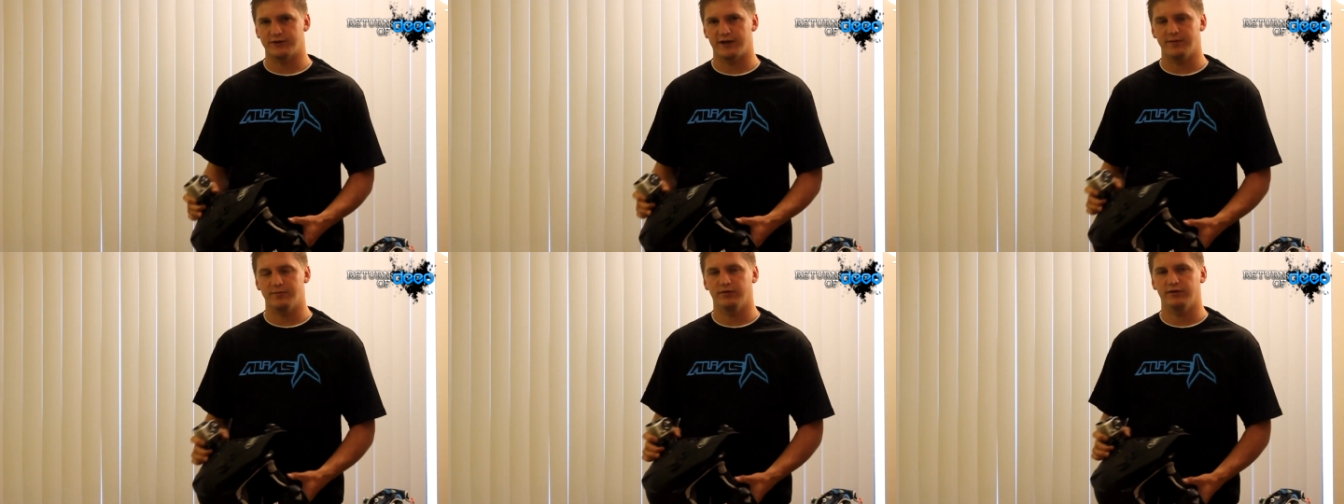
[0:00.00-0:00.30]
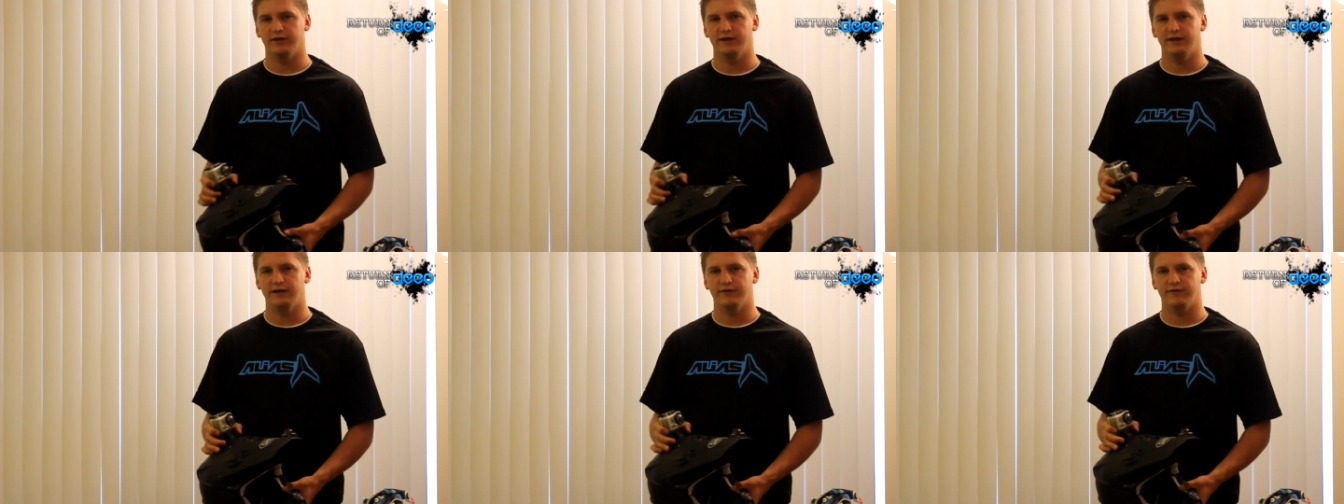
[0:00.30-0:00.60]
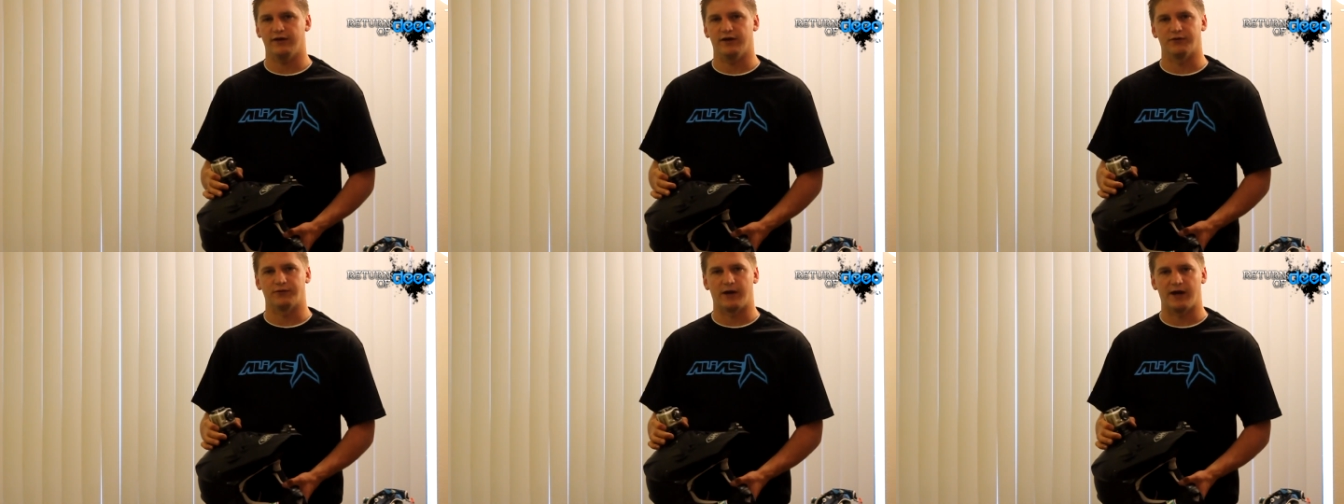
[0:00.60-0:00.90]
I believe,
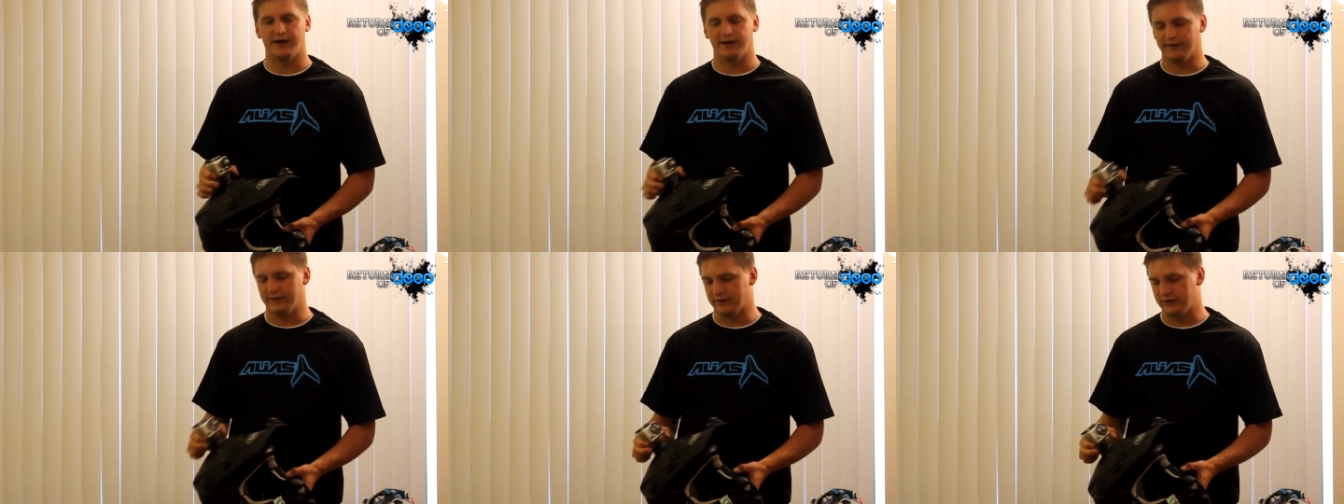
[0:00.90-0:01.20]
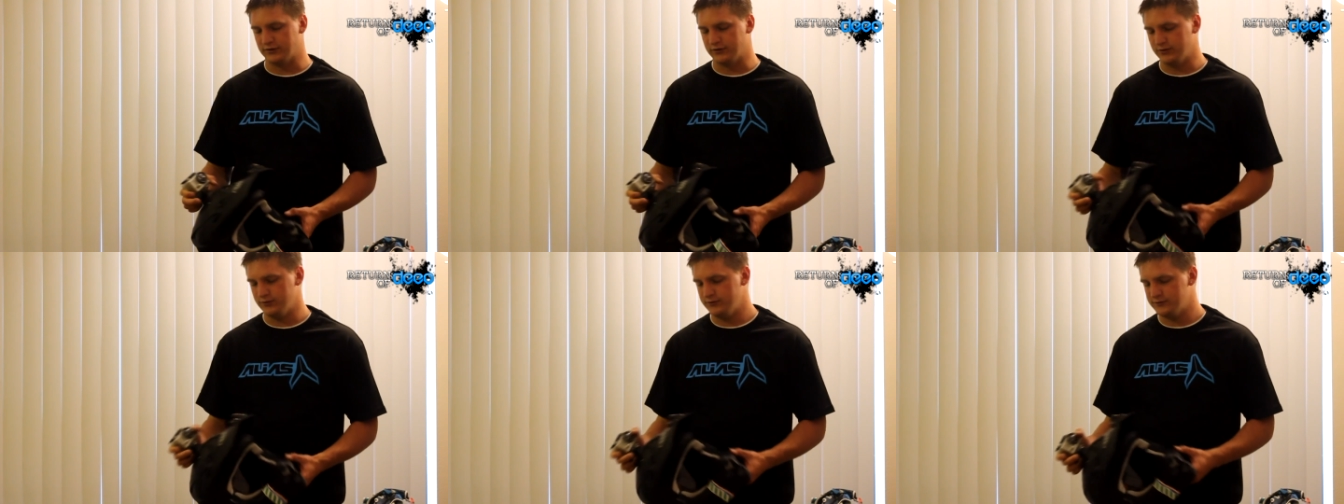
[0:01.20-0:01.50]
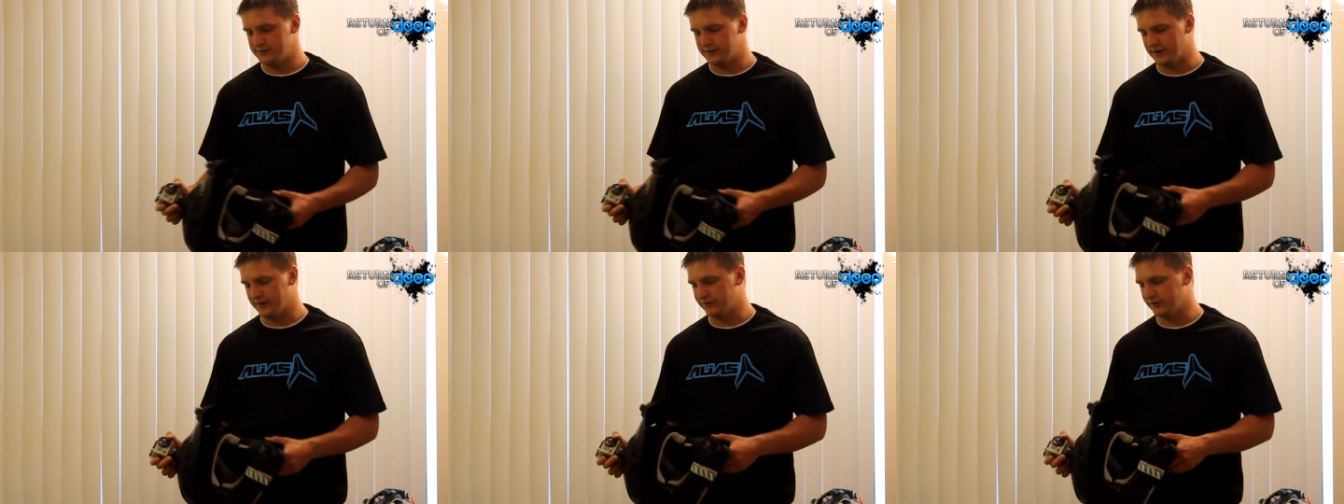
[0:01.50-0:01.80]
uh, riding in the
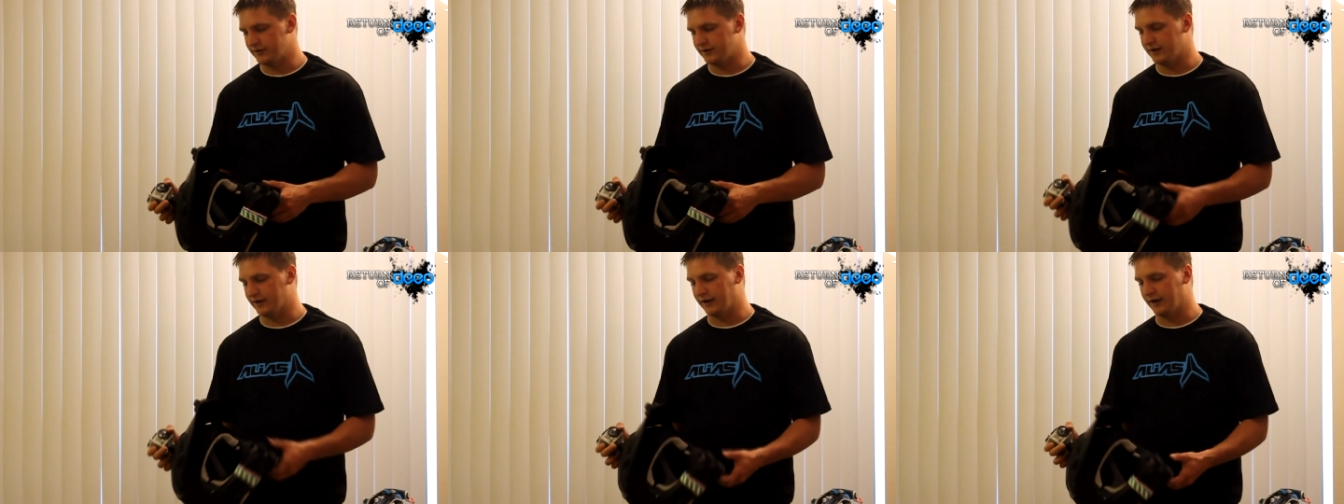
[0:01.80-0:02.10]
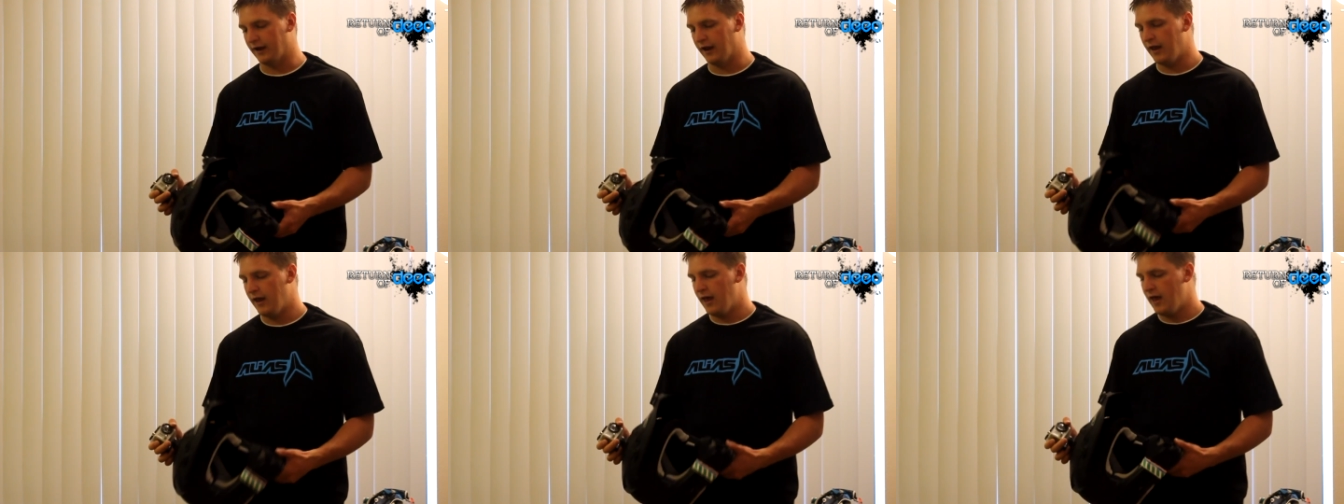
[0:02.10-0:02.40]
dunes and everything.